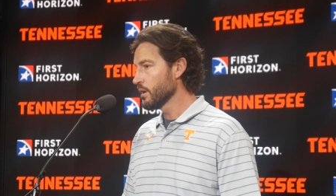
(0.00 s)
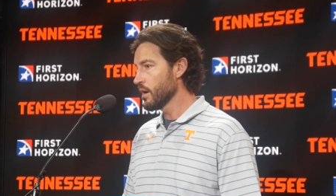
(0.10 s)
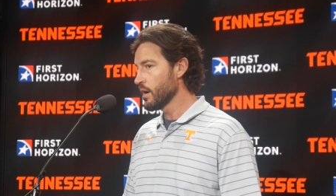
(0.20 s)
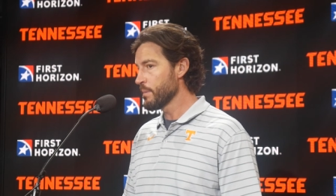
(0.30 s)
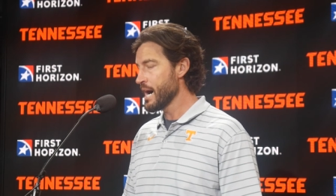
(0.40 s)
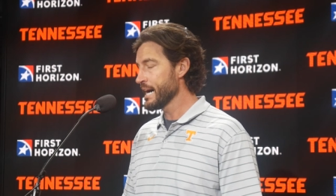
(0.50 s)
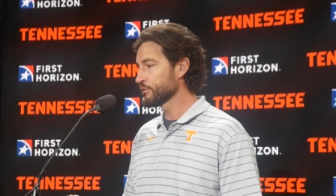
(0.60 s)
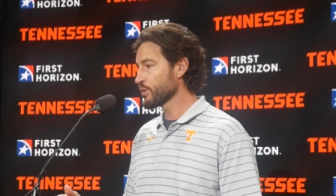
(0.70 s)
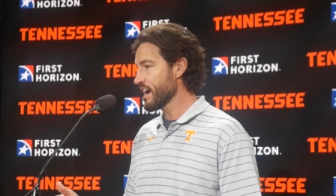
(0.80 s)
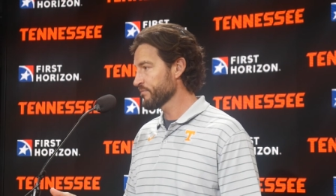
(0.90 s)
A high
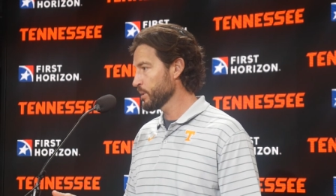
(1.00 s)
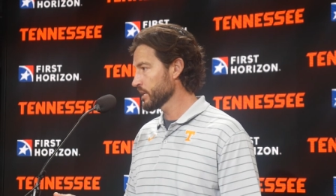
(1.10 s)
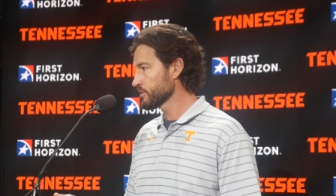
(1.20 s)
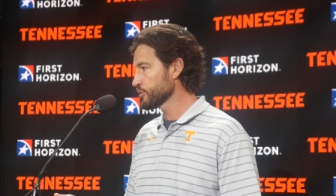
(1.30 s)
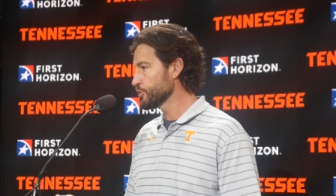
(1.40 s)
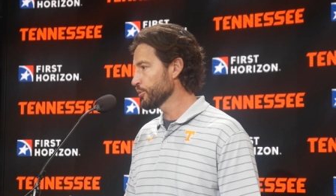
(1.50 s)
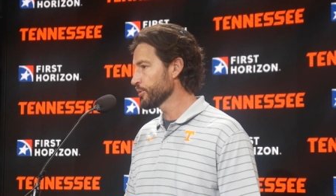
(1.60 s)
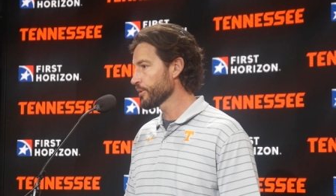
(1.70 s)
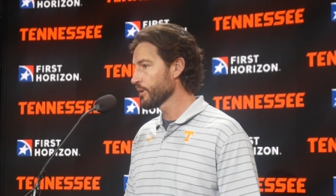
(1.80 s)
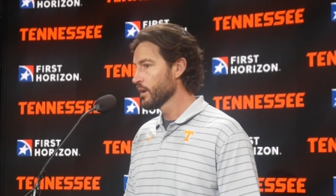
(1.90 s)
draft pick as a
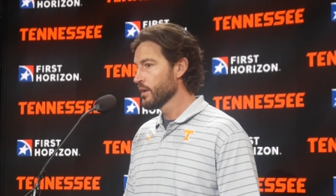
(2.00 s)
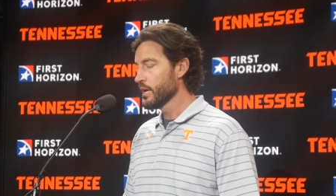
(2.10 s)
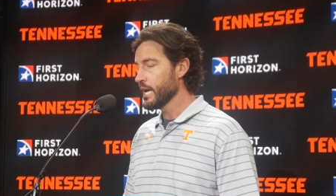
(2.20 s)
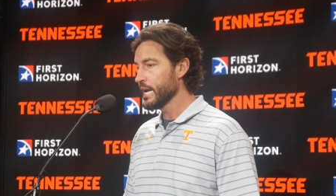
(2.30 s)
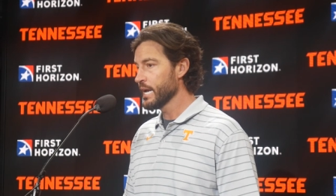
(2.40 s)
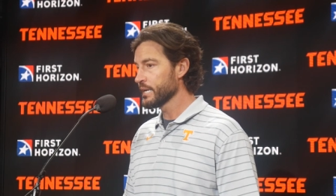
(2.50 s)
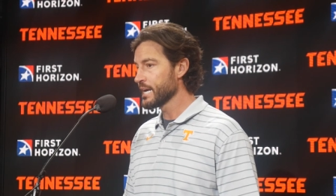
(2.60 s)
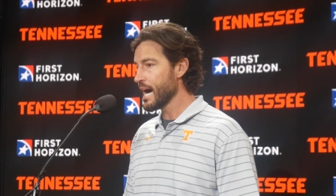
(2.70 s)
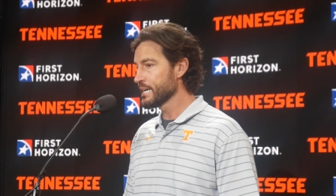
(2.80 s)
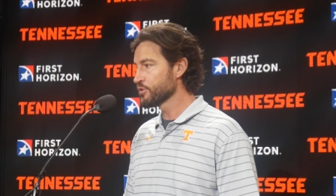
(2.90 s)
junior, and
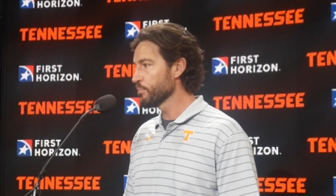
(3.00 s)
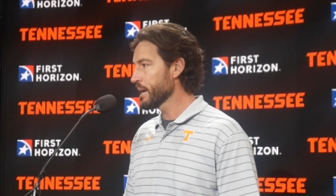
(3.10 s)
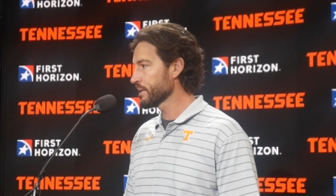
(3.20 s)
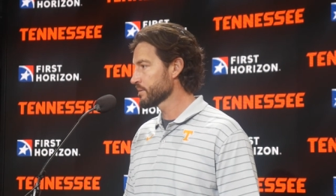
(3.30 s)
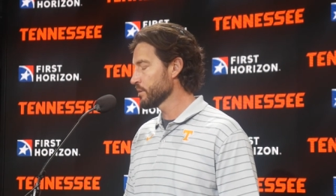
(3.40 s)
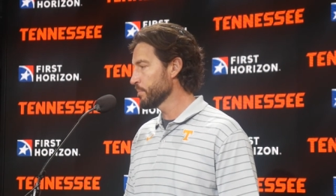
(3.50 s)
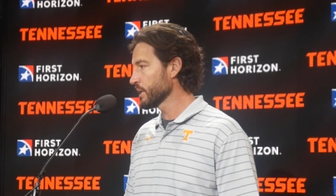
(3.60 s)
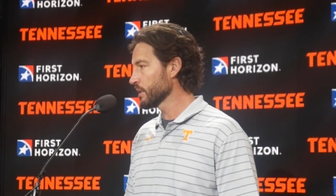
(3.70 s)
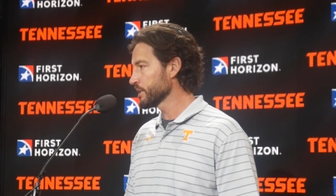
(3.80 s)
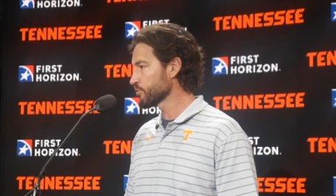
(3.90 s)
guys who make it to the
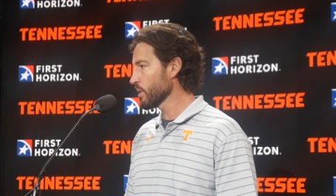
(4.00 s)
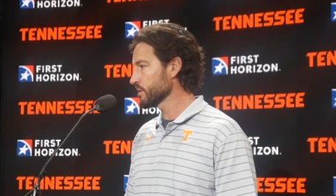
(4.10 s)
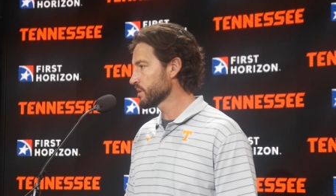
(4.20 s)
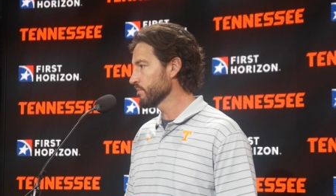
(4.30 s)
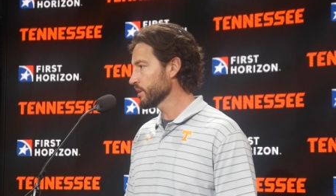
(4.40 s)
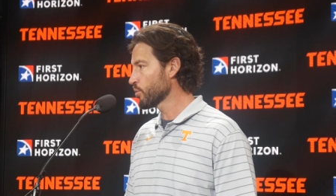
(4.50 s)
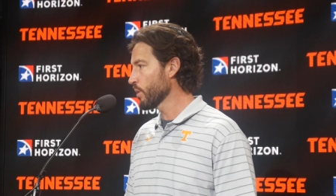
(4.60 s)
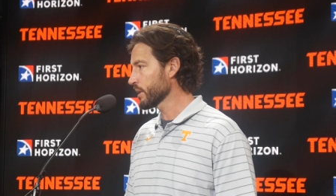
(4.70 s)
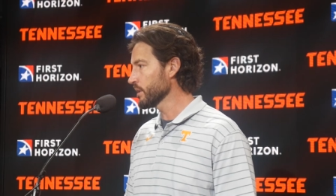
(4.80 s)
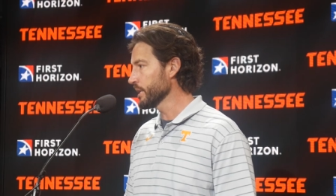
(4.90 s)
big leagues relatively
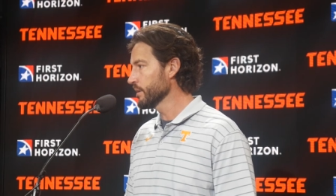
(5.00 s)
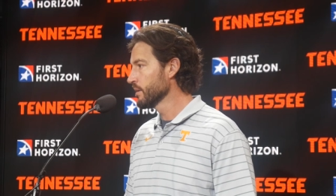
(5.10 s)
quickly.